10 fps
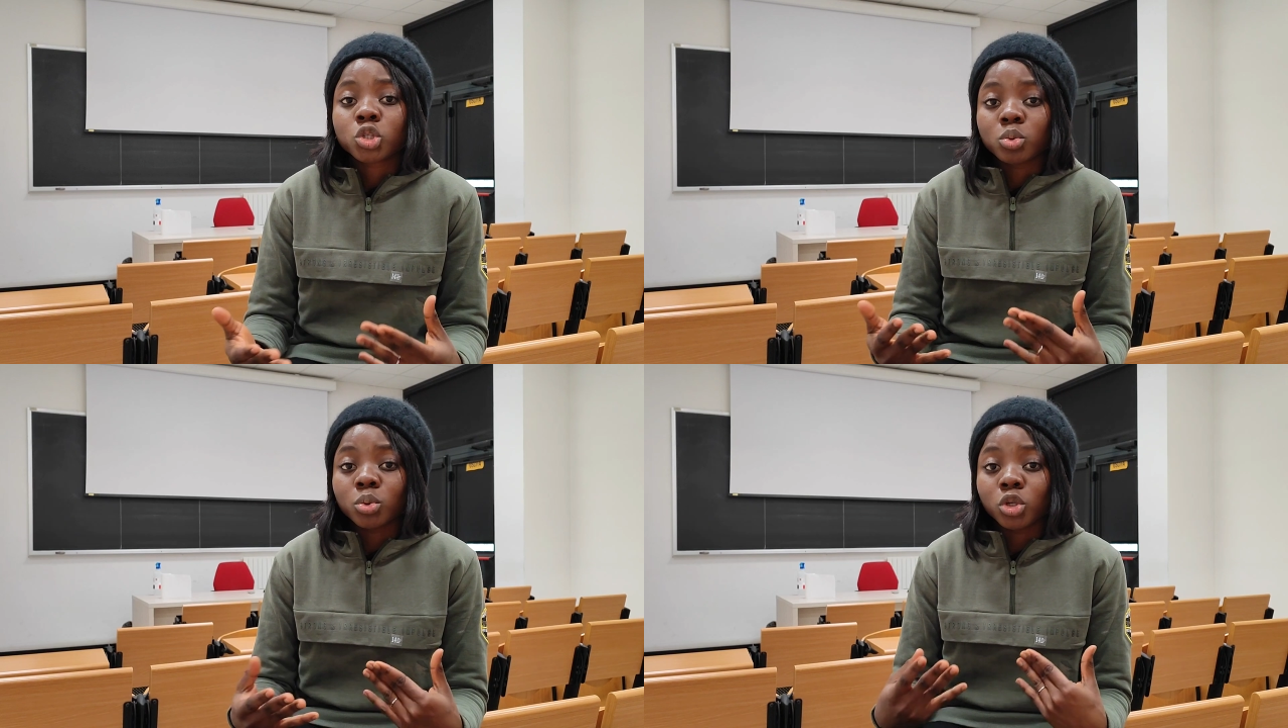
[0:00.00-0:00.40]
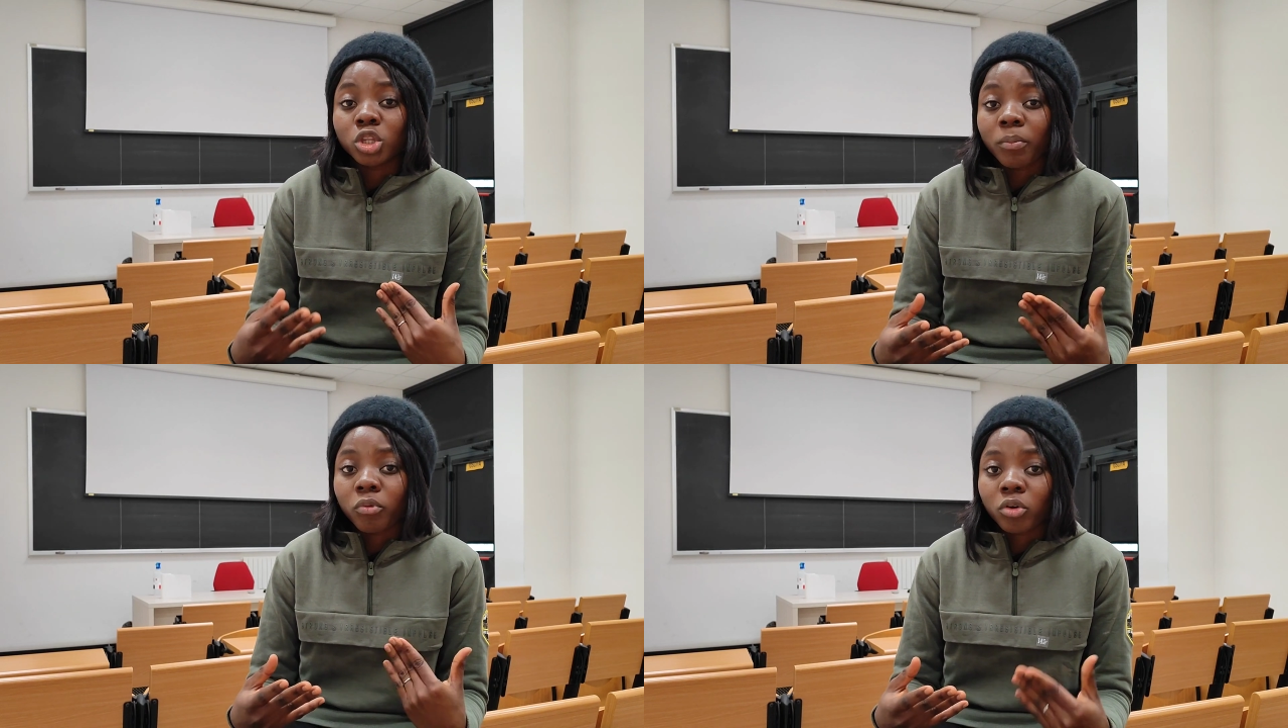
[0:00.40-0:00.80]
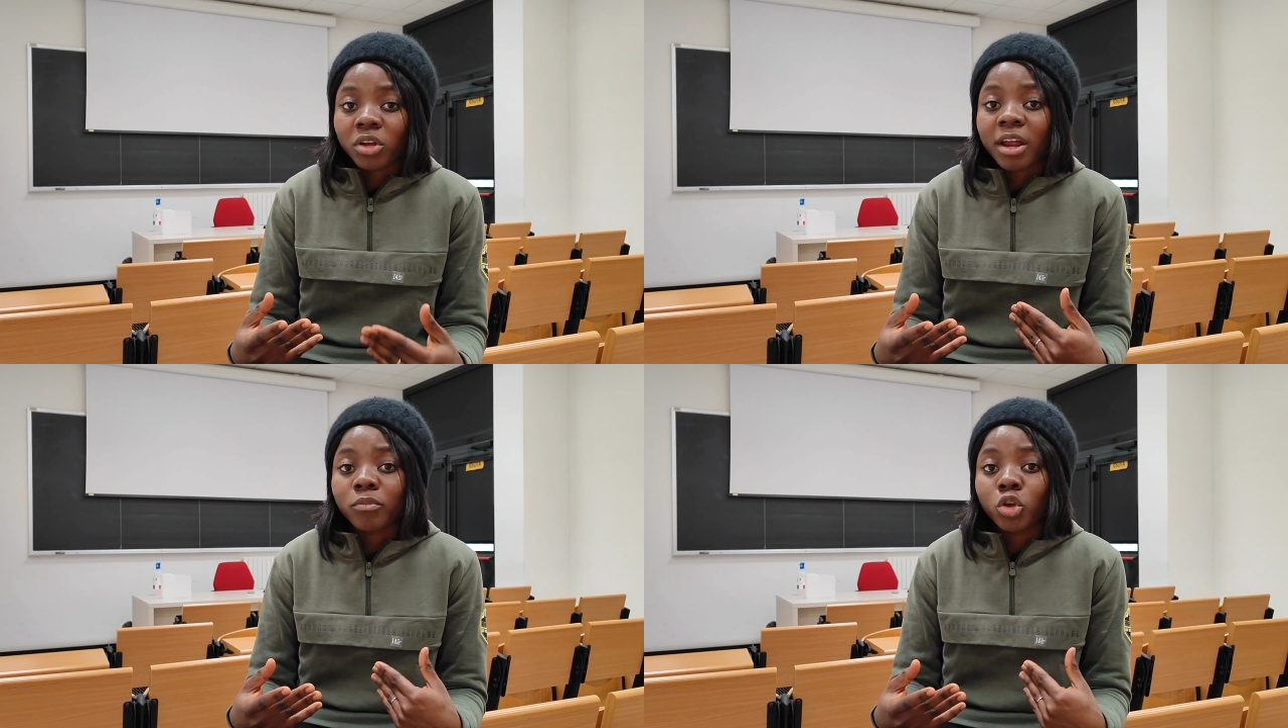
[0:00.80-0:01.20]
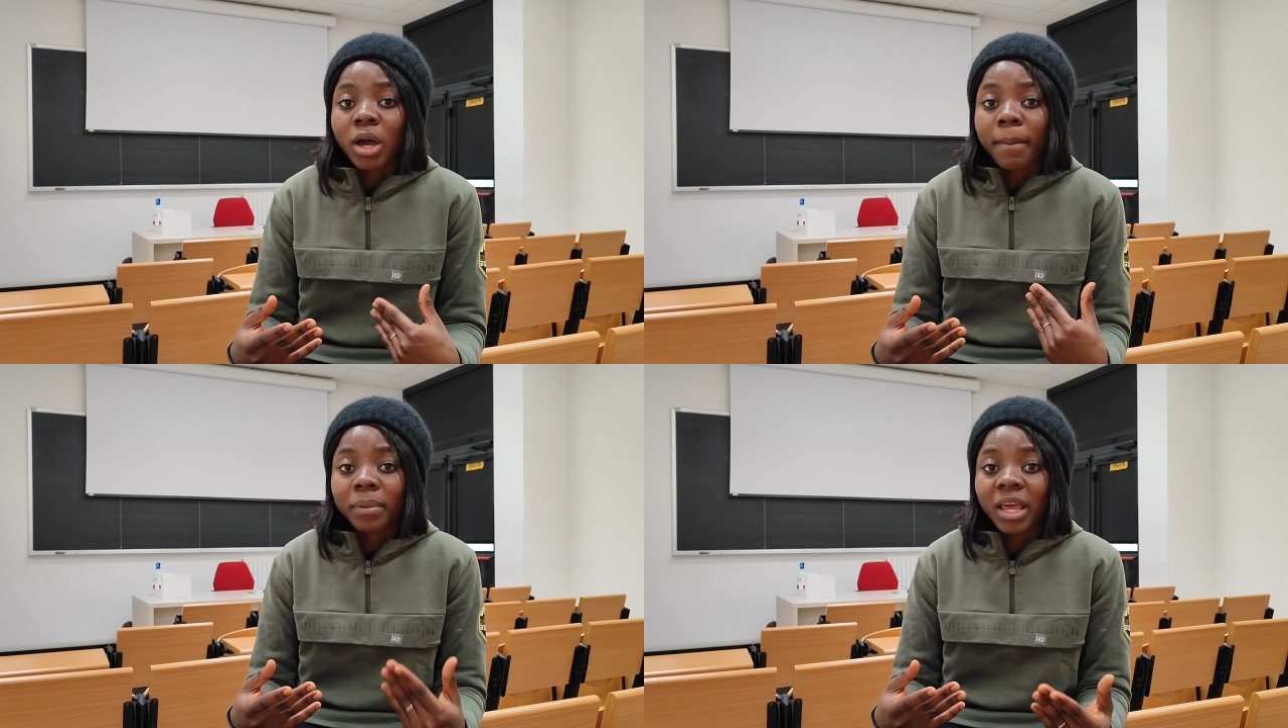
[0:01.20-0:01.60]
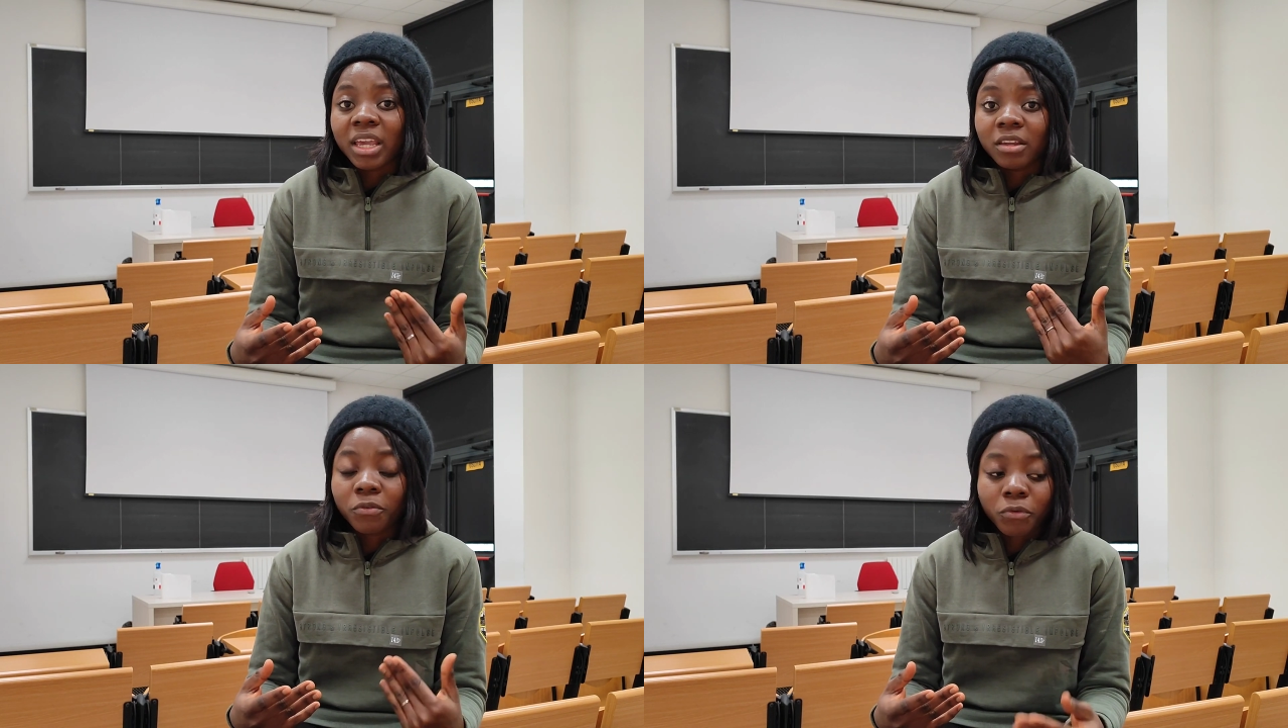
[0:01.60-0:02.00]
to the program you're
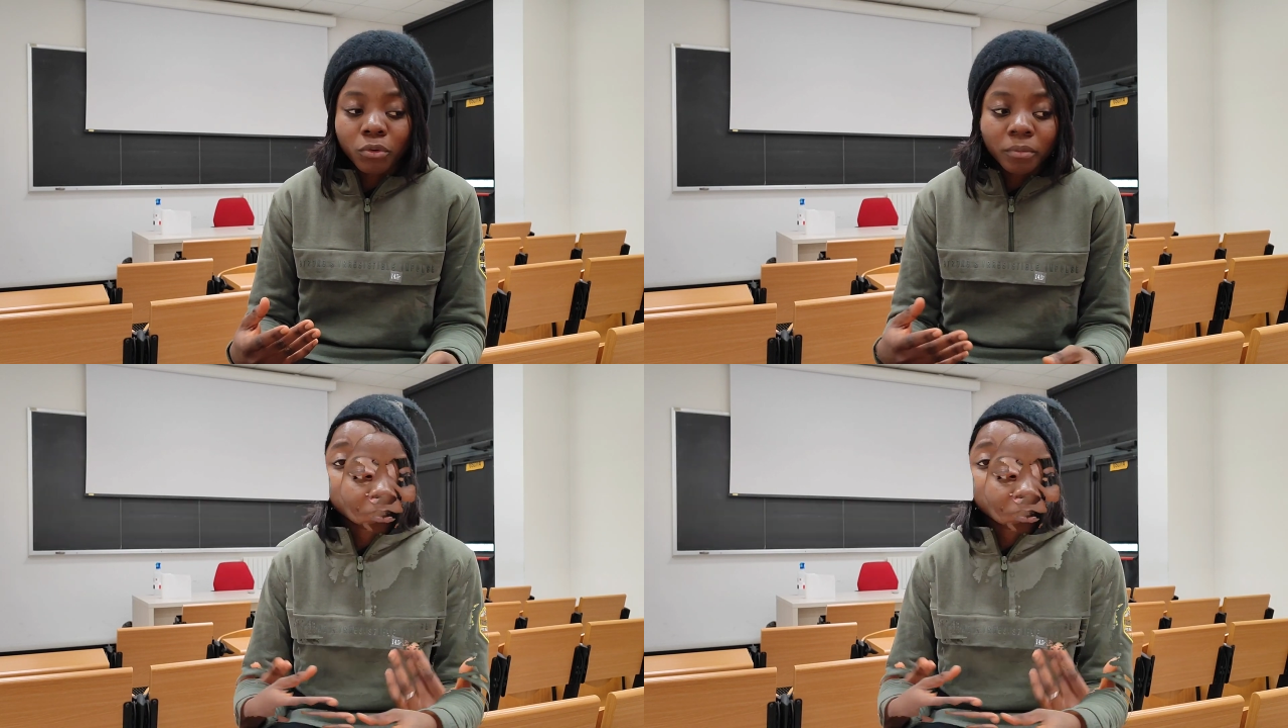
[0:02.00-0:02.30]
applying for.